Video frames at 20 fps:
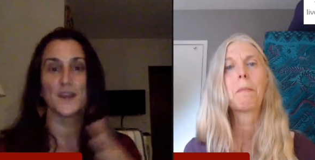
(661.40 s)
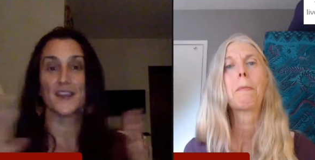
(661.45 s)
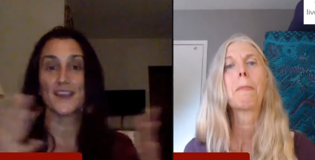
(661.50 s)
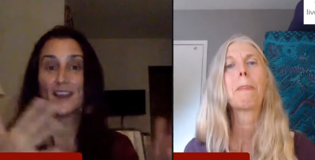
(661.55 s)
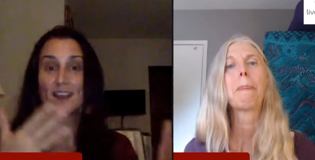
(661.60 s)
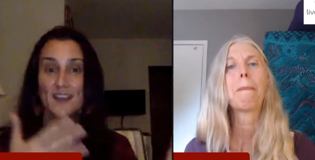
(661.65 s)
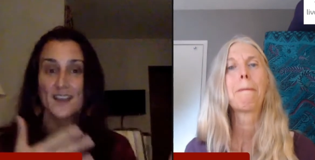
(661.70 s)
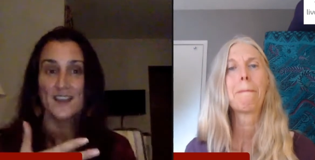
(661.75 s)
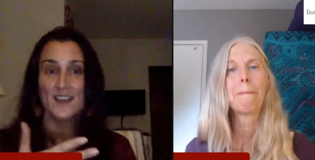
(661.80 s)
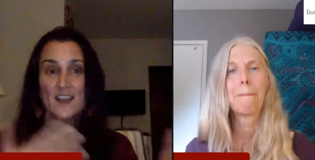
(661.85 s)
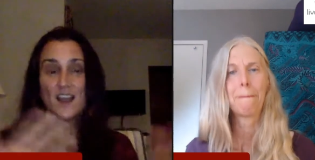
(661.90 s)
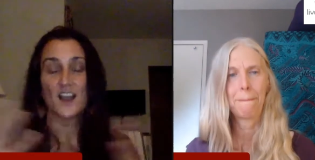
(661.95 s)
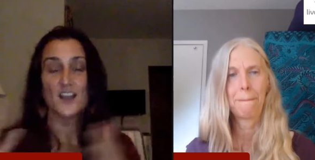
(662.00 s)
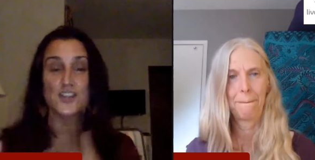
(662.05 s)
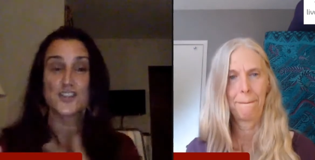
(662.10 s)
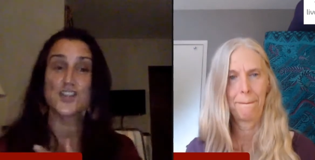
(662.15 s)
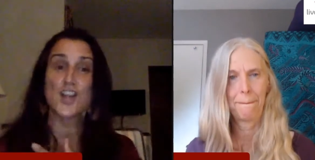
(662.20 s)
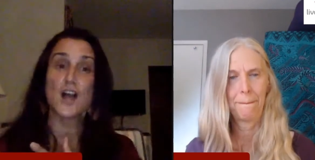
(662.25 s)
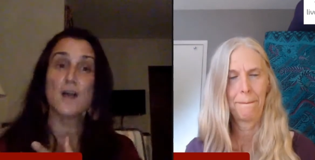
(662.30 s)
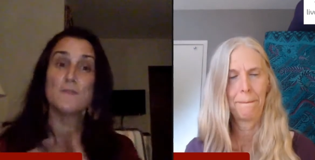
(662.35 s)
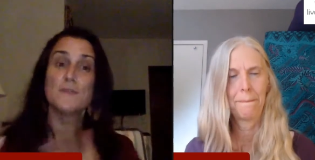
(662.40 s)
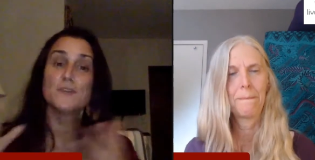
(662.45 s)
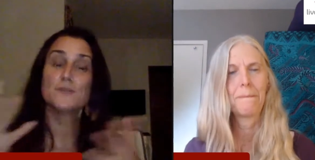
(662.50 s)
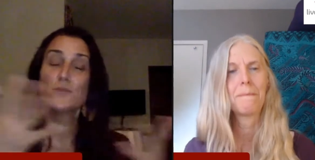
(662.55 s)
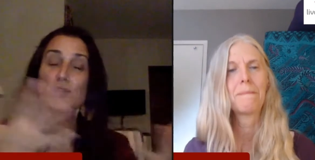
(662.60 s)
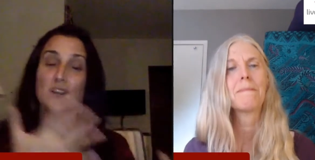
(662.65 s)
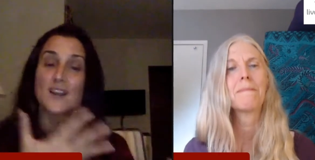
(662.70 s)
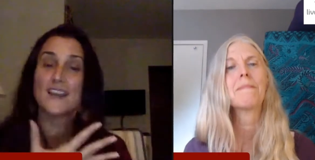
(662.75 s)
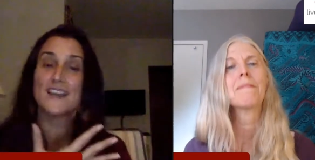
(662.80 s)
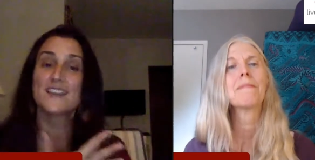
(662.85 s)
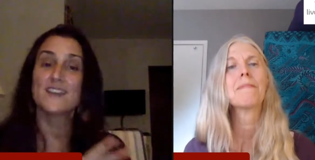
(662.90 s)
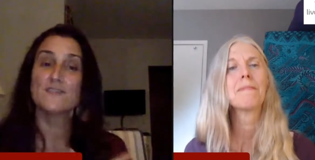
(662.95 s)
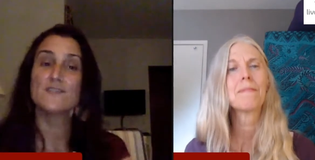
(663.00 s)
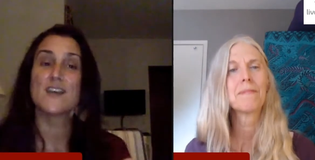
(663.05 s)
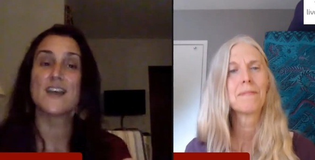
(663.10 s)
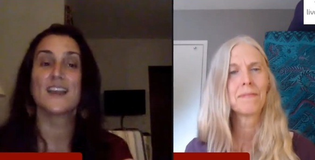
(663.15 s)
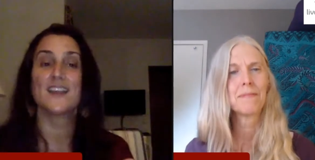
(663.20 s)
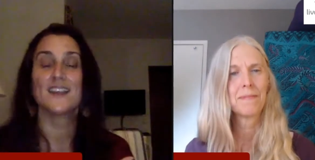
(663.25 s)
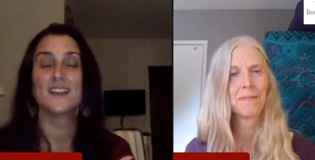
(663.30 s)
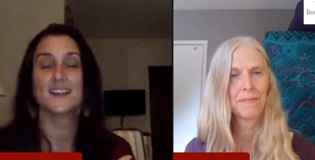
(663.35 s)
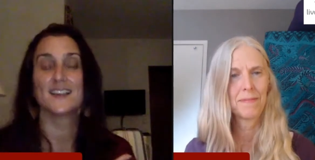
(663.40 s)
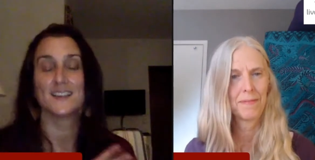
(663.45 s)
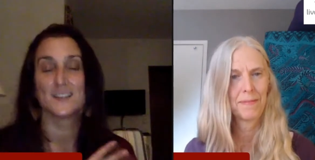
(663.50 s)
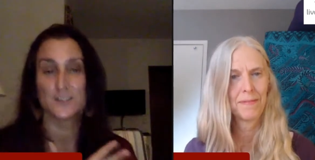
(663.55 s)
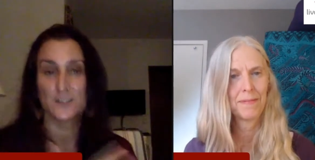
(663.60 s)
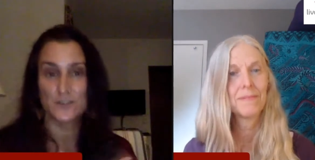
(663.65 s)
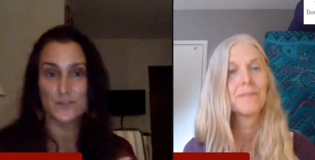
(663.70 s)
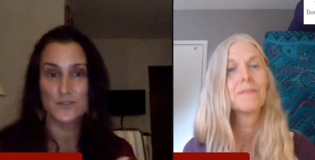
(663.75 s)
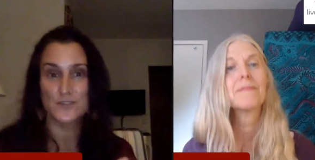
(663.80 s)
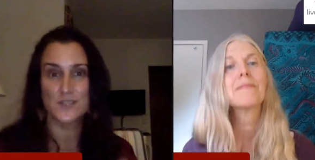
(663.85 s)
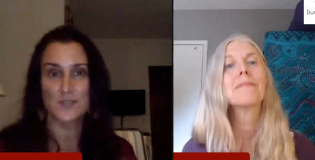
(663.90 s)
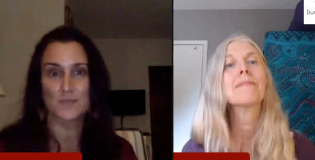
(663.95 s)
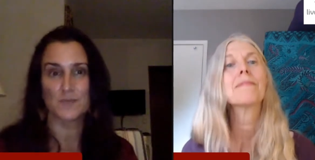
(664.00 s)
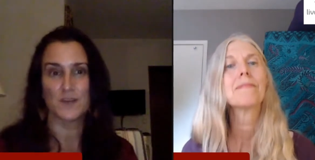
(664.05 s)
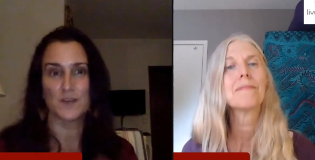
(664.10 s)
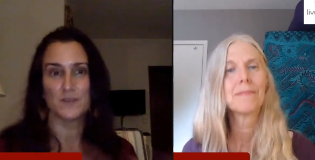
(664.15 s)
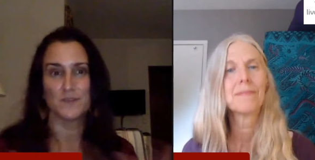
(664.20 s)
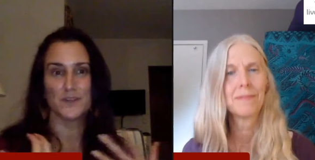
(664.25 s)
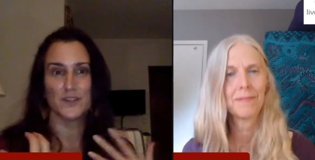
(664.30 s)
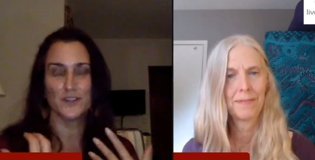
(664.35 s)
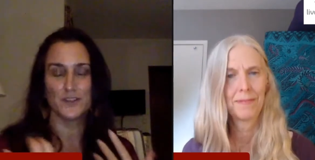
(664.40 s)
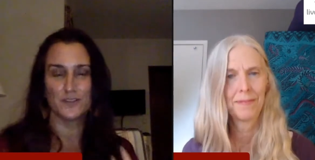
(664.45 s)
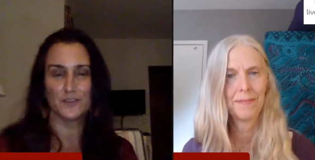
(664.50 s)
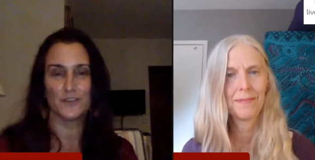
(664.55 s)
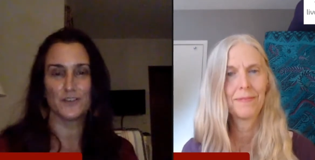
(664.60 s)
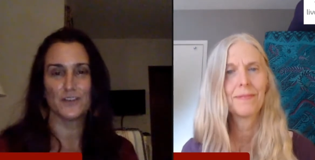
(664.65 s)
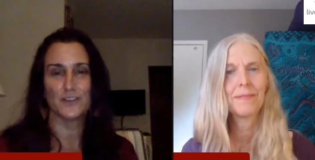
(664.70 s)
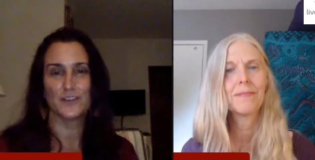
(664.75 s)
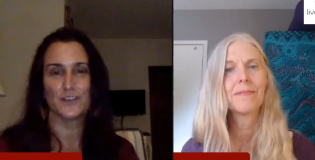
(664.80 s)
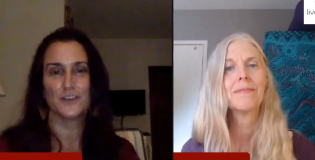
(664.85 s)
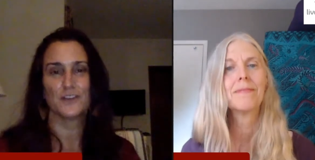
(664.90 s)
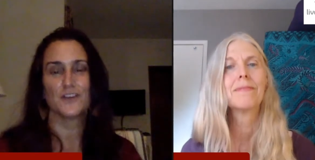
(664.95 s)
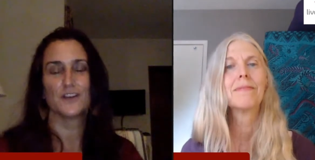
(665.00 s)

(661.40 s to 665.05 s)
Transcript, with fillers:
Speaker 1: a, a shaman would like give that healing to someone, but you're you're